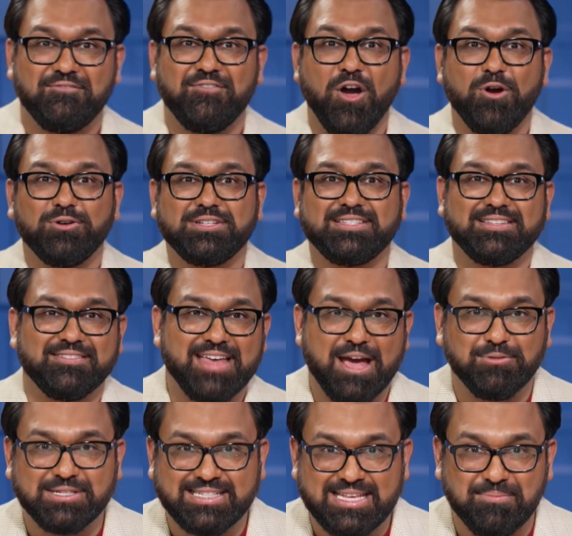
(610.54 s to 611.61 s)
Folks,
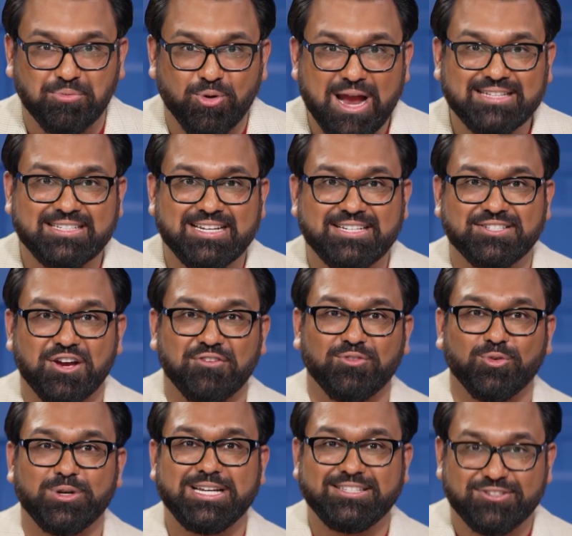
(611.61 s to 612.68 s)
that was the president of
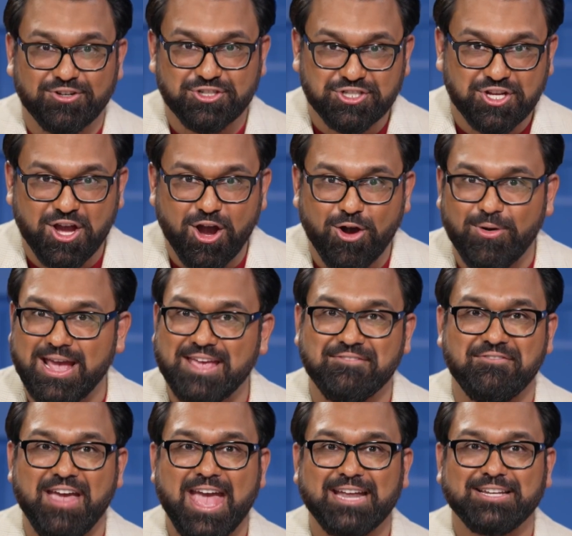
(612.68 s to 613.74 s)
Research Co., a
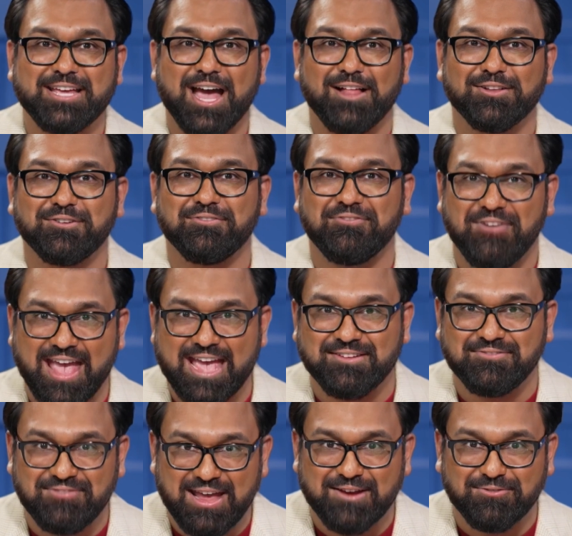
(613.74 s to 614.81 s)
VANCOLOUR
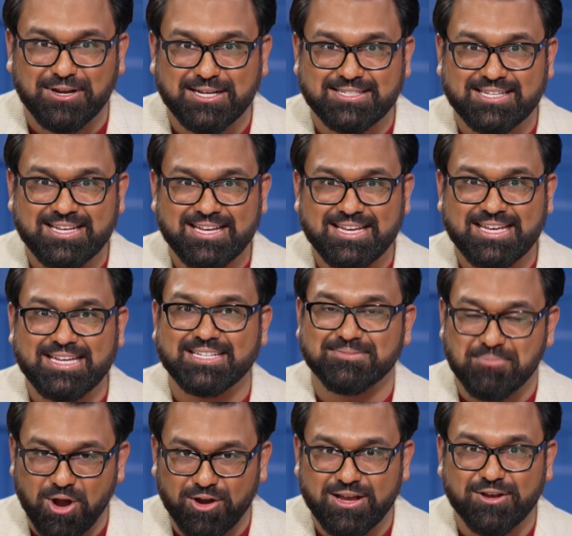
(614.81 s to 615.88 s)
fan favorite. He is
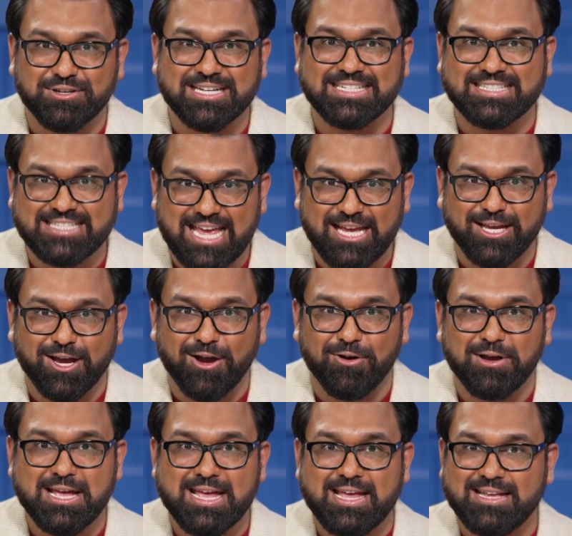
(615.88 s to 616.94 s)
Mario Canseco.